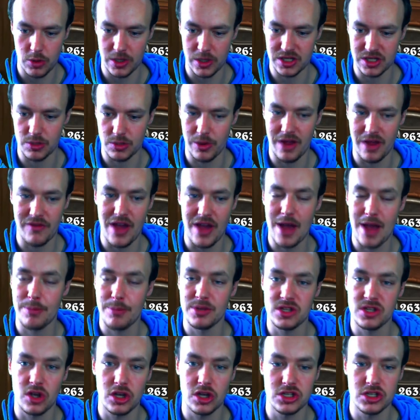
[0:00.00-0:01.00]
So we have
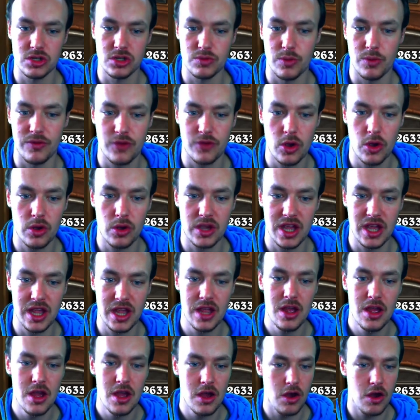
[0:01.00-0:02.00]
appetizers with Cookie.
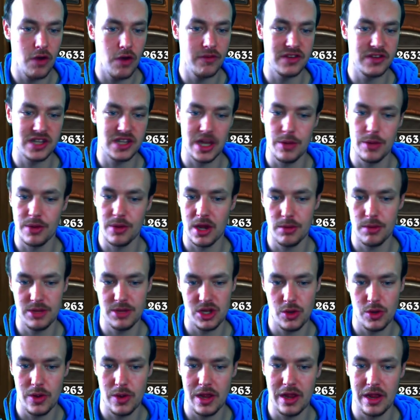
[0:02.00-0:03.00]
Obviously, we're going to be
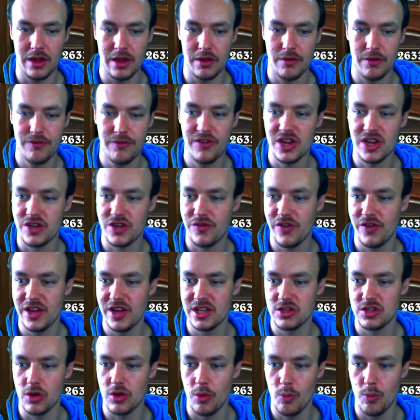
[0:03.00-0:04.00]
doing Fish
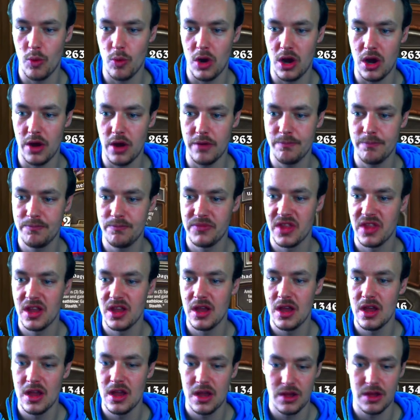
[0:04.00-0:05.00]
Feast on 1.
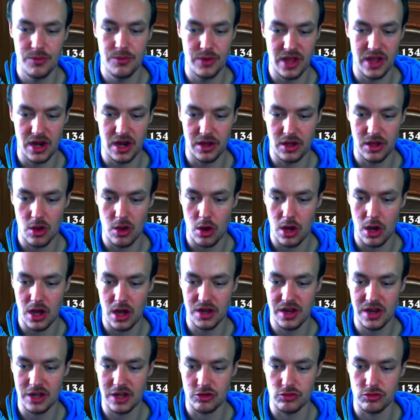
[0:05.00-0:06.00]
And we're going to go
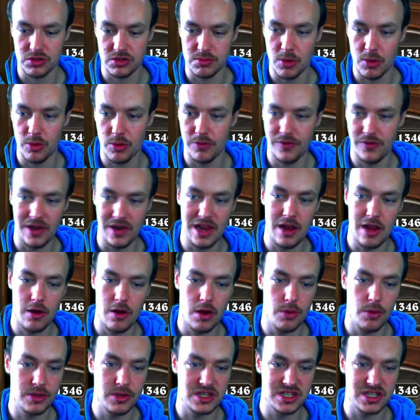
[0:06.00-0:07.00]
Unnatural Smoke with Valera,
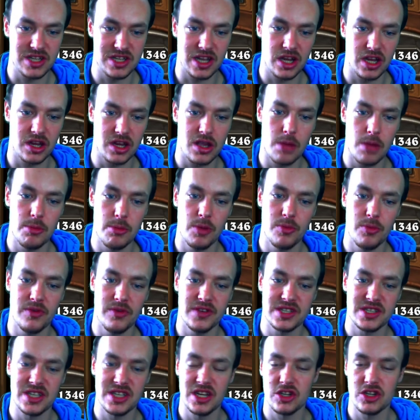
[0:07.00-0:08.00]
which is then going to come in with a
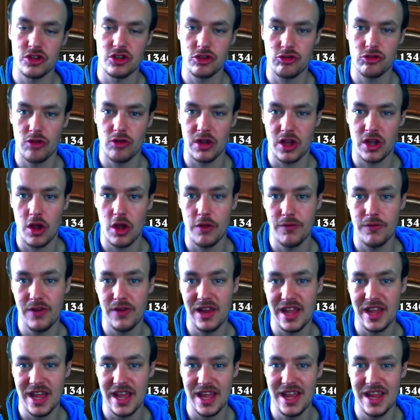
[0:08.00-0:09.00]
Sinister Strike, hopefully
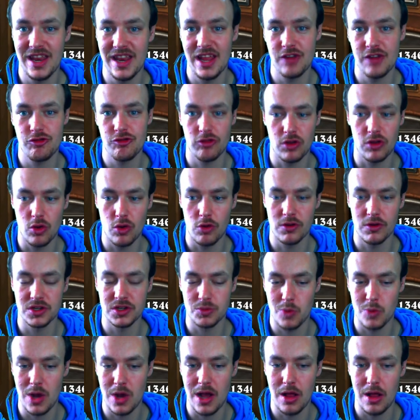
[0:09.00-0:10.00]
hitting their Trigore as
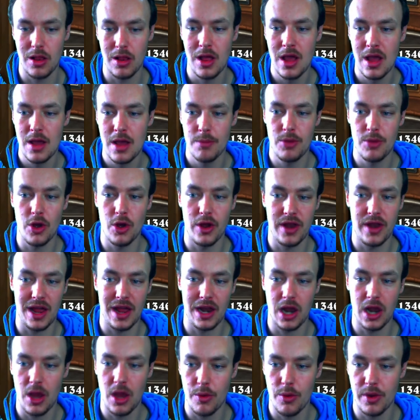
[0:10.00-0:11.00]
well, putting that
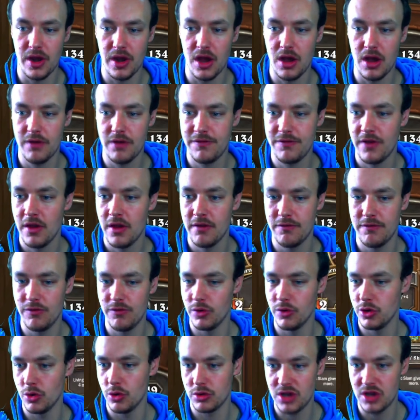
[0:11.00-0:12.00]
low enough for
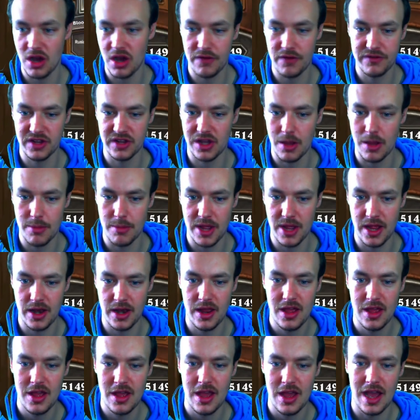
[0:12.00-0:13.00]
your Guff to come in
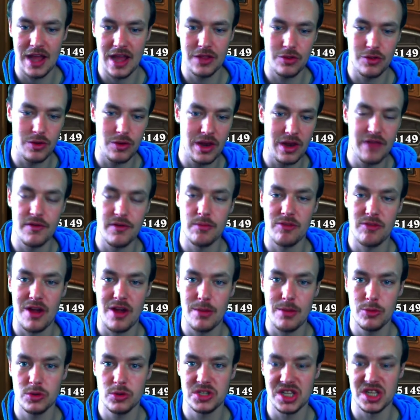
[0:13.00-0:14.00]
and do Living
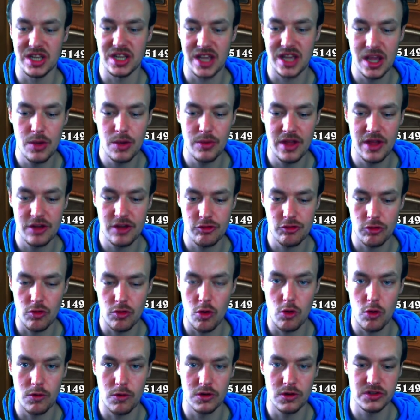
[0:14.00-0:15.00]
Brambles to kill their
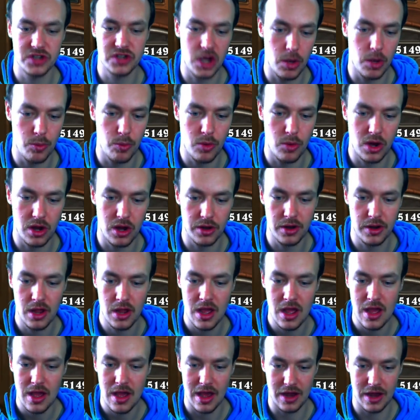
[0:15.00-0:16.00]
Trigore on turn 1.
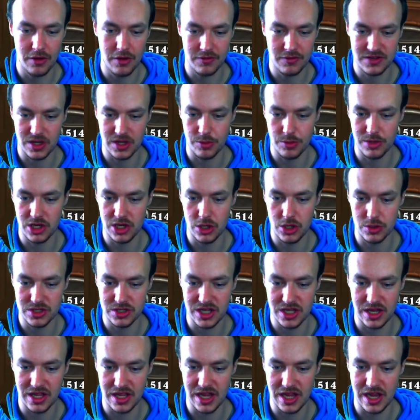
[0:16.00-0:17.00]
And obviously we're
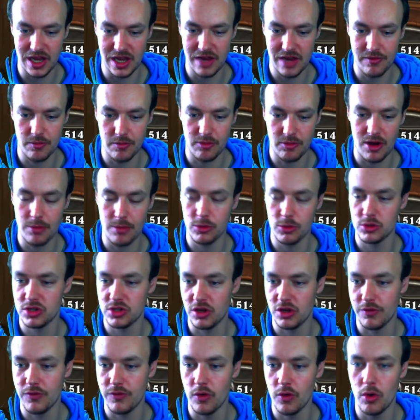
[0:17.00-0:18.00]
using the Living Brambles to do
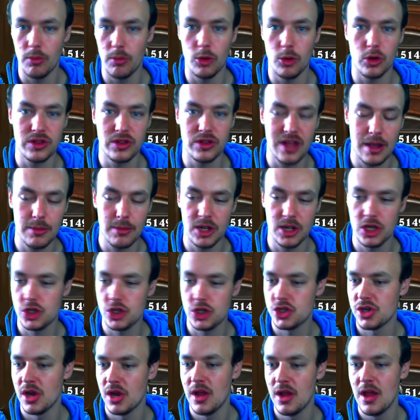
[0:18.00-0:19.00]
4 more
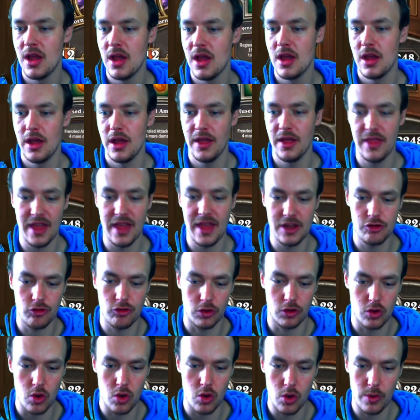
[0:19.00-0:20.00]
damage. And then
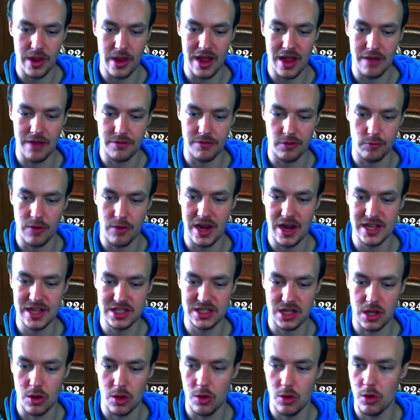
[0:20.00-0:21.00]
Trigore, we have the Razor
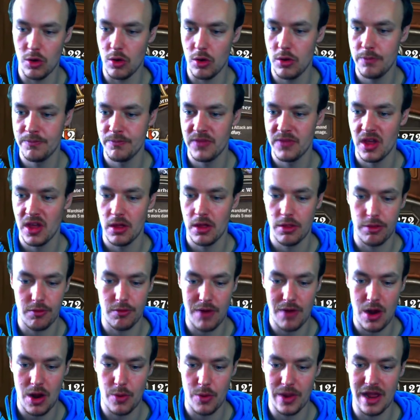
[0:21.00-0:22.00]
Claw.
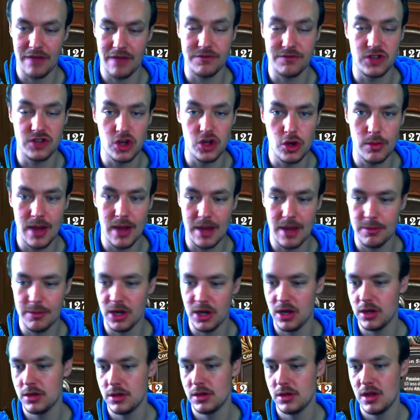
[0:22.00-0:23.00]
Thrall, we have
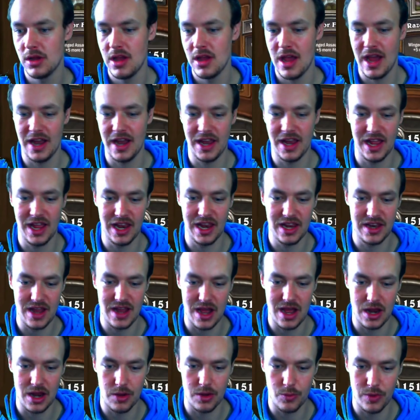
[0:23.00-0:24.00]
Doomhammer. And
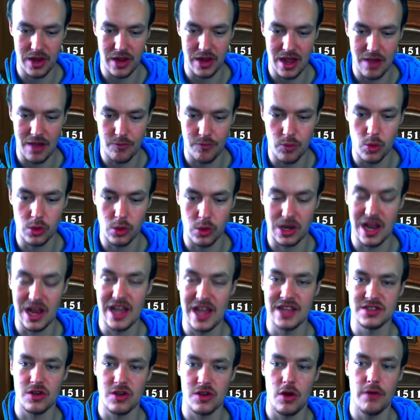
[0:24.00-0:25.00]
Illidan, we have
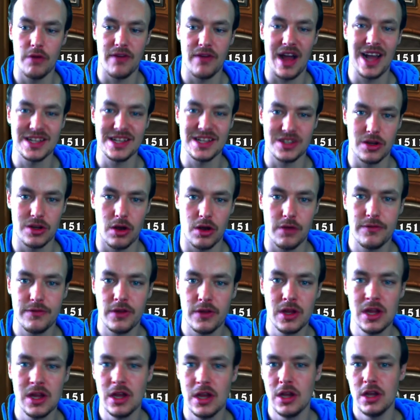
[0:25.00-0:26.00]
Wardlays of Azzinoth.
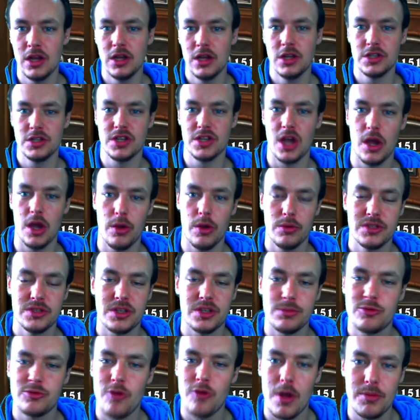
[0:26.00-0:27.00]
So
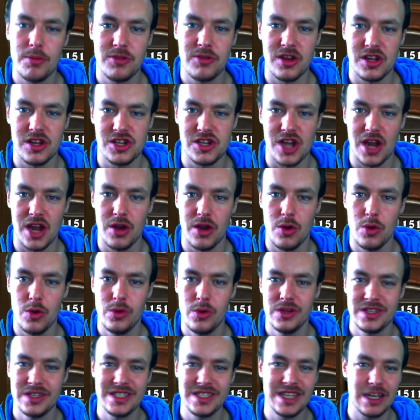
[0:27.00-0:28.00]
subscribe to the channel,
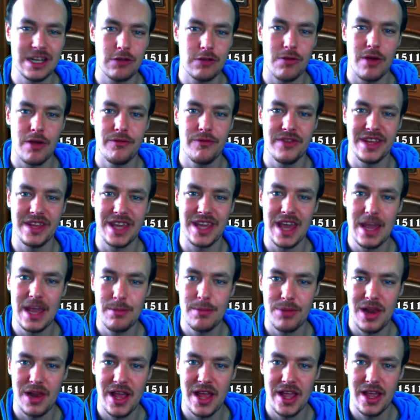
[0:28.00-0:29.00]
stick around for the
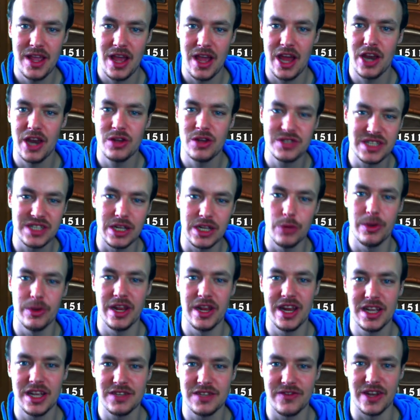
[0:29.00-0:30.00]
gameplay, and I'll see you in the
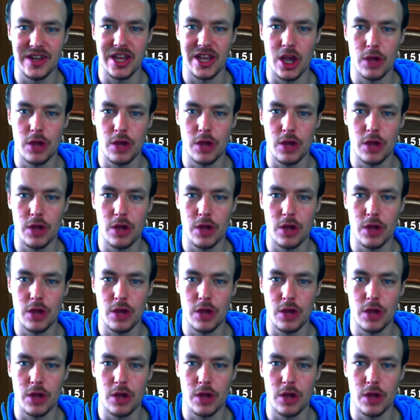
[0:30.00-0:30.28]
next video.